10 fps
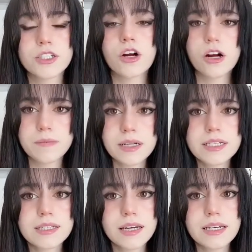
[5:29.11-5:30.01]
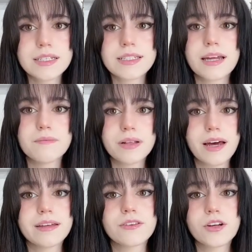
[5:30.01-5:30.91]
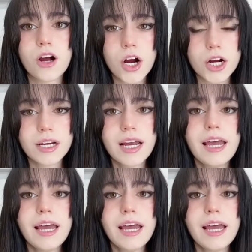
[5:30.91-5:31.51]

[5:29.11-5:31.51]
there are many studies that imply that there are.